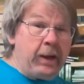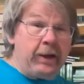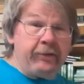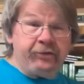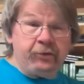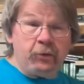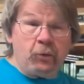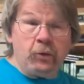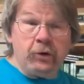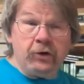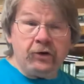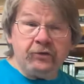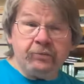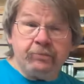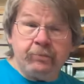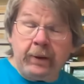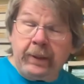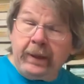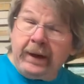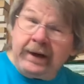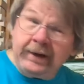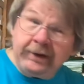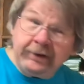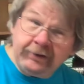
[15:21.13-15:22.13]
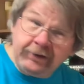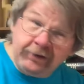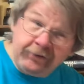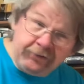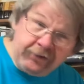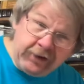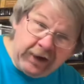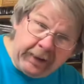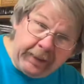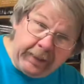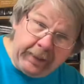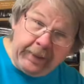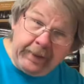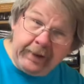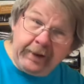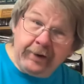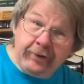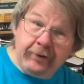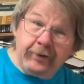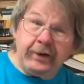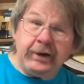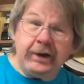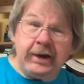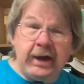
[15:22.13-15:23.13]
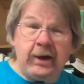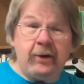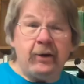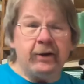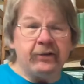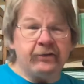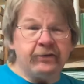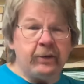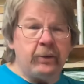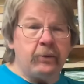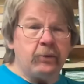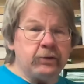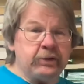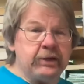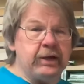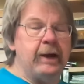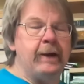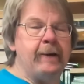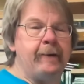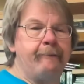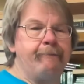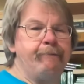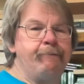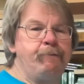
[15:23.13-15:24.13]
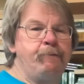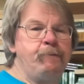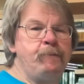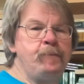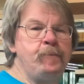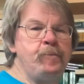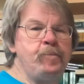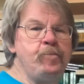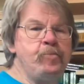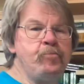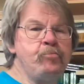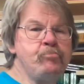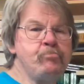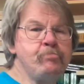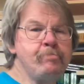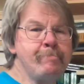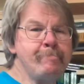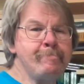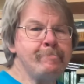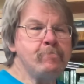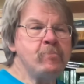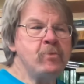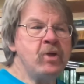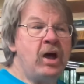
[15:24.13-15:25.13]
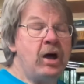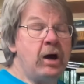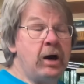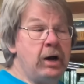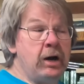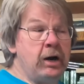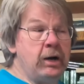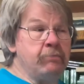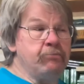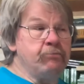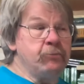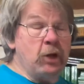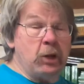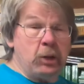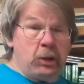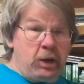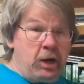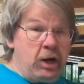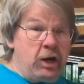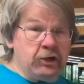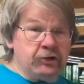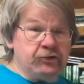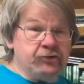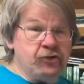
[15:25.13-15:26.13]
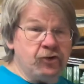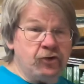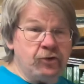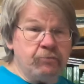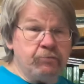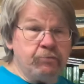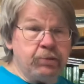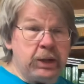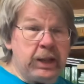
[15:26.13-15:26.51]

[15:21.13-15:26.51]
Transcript: not the worst, but I decided here and now. I said, okay, um, long term